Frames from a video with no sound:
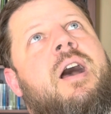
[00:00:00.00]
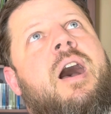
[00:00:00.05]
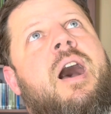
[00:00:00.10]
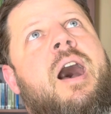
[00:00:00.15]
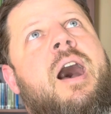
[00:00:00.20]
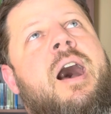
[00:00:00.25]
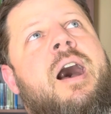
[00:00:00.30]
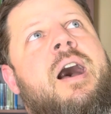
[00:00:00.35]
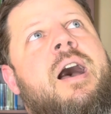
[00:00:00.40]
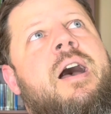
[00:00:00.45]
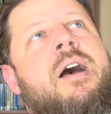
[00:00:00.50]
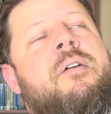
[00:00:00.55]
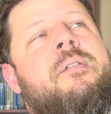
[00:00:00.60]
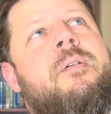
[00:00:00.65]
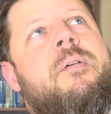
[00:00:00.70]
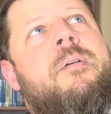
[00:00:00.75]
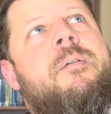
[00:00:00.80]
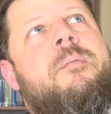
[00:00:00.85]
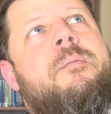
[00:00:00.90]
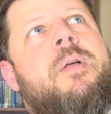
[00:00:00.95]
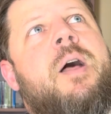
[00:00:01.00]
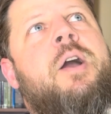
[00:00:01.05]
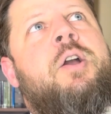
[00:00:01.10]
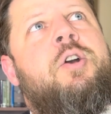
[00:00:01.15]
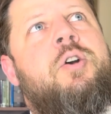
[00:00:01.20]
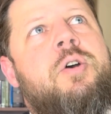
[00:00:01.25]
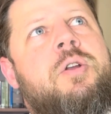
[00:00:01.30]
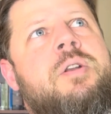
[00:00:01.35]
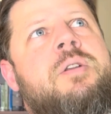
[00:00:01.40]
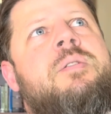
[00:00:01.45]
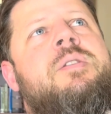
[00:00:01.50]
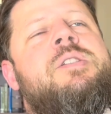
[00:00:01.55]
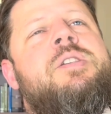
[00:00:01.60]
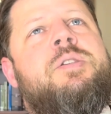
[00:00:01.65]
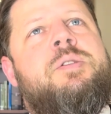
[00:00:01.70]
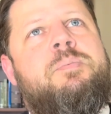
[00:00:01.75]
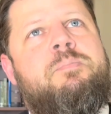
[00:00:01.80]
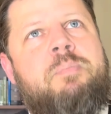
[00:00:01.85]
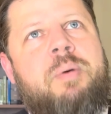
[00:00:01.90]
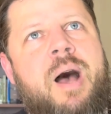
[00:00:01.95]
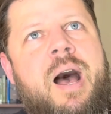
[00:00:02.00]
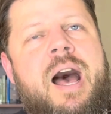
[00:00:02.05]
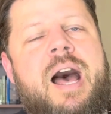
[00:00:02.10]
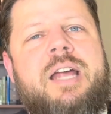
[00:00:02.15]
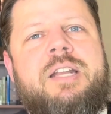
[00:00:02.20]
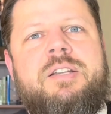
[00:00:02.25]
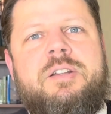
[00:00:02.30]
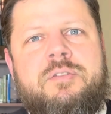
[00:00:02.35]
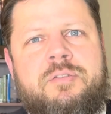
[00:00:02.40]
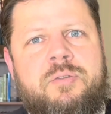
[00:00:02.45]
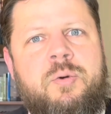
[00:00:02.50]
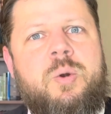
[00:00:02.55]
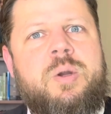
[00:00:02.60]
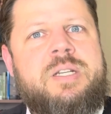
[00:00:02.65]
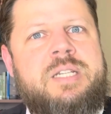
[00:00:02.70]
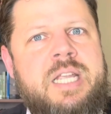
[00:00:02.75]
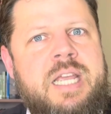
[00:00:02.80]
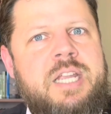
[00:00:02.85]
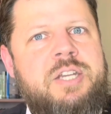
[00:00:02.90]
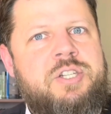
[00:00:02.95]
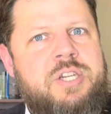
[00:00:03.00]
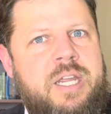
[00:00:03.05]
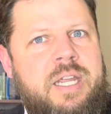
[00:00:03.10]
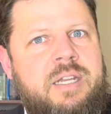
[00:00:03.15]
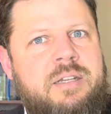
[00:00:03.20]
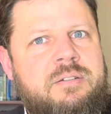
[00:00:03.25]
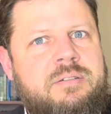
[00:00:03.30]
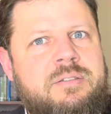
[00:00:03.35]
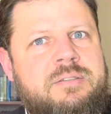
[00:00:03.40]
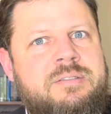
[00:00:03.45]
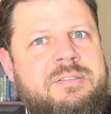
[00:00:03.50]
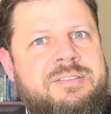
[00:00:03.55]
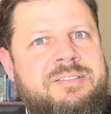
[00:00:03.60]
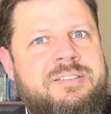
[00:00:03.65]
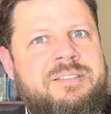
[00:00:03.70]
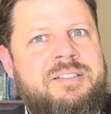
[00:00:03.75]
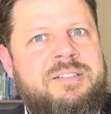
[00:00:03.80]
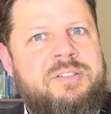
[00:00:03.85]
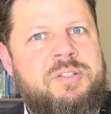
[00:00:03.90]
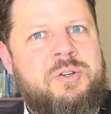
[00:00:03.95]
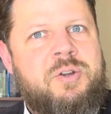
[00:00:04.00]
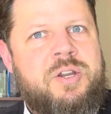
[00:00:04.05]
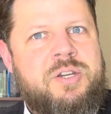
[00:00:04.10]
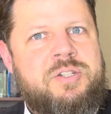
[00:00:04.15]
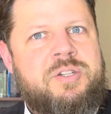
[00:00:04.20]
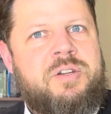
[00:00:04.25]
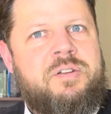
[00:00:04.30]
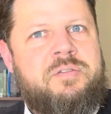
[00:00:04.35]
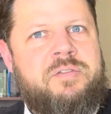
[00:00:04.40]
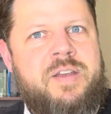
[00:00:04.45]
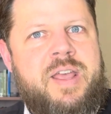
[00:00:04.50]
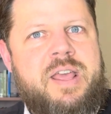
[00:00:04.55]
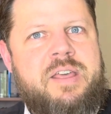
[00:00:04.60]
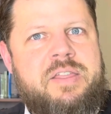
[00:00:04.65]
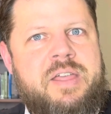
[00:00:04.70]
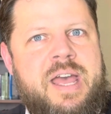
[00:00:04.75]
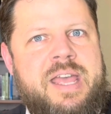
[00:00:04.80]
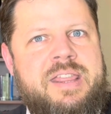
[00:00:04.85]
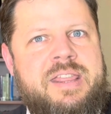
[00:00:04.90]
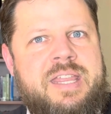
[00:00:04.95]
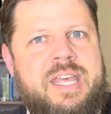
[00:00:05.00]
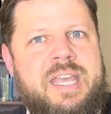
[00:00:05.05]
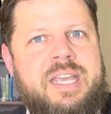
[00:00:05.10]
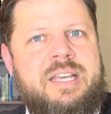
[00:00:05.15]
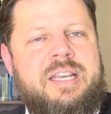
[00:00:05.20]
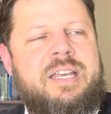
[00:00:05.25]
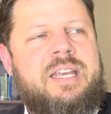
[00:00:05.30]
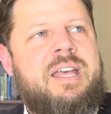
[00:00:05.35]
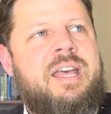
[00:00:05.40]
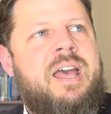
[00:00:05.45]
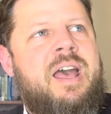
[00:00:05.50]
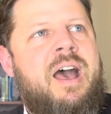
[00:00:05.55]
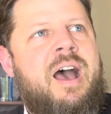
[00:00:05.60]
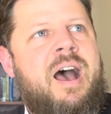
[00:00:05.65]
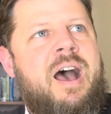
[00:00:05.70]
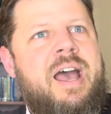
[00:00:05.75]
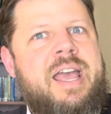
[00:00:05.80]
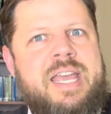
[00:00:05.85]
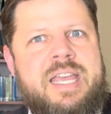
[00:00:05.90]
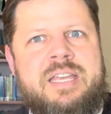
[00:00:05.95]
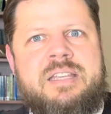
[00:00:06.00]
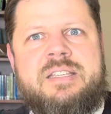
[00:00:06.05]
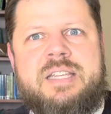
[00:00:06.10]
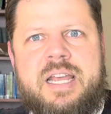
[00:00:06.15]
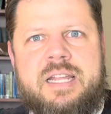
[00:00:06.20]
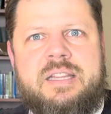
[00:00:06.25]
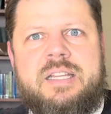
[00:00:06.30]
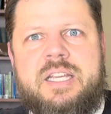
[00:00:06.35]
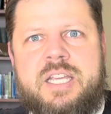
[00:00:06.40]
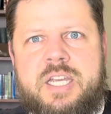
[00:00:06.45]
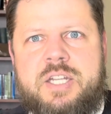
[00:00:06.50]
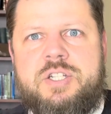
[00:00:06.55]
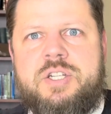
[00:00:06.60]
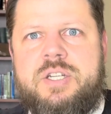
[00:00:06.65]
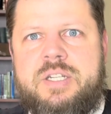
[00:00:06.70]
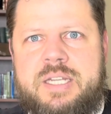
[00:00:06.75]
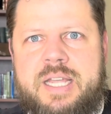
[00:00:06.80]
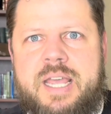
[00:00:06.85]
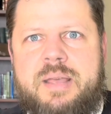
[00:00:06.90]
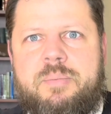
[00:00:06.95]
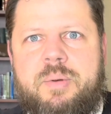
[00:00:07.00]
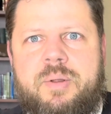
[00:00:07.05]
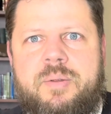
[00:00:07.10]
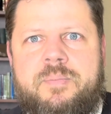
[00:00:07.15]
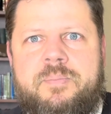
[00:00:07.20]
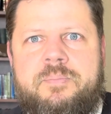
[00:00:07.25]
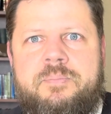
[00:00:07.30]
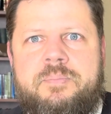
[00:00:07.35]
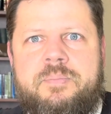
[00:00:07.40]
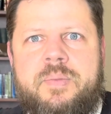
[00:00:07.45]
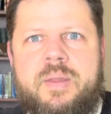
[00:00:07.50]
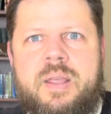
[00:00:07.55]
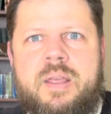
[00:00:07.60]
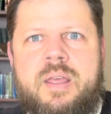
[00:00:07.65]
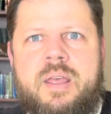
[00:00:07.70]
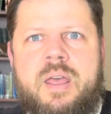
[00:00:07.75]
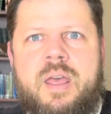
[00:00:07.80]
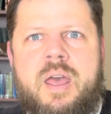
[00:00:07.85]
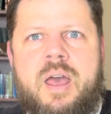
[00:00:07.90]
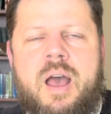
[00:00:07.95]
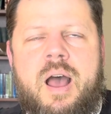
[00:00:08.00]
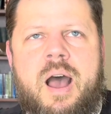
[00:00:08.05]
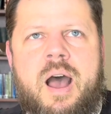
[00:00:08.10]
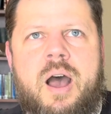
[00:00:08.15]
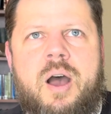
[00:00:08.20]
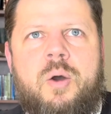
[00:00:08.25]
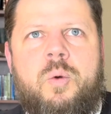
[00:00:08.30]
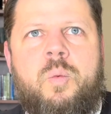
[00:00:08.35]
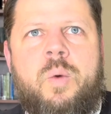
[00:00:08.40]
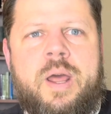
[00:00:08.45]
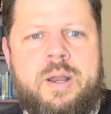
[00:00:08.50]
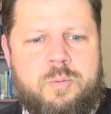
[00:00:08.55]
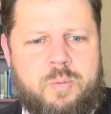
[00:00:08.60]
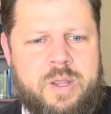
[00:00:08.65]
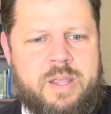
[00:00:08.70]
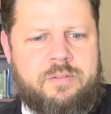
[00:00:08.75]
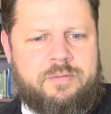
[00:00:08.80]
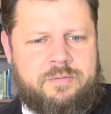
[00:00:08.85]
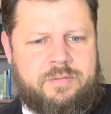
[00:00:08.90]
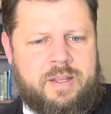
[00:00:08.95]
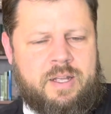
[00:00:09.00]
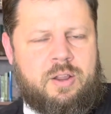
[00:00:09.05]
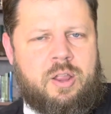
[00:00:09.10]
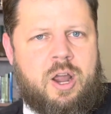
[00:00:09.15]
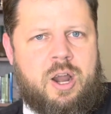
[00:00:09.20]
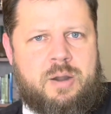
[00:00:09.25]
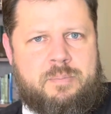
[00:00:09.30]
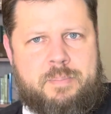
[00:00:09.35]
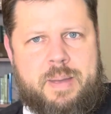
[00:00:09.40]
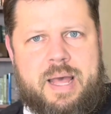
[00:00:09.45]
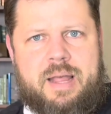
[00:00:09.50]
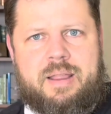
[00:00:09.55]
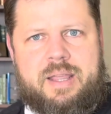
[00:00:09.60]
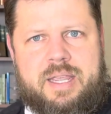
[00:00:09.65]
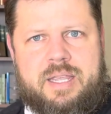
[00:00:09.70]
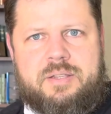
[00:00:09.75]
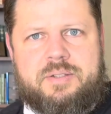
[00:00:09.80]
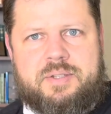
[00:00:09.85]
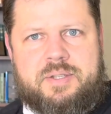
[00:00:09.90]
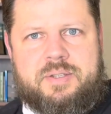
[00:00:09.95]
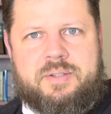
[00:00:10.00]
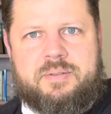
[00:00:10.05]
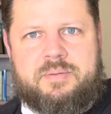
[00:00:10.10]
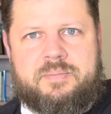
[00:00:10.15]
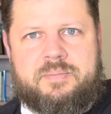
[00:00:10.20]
uh, a good spot for teaching Christian faith, I think, is at the kitchen table. when we fill our bellies,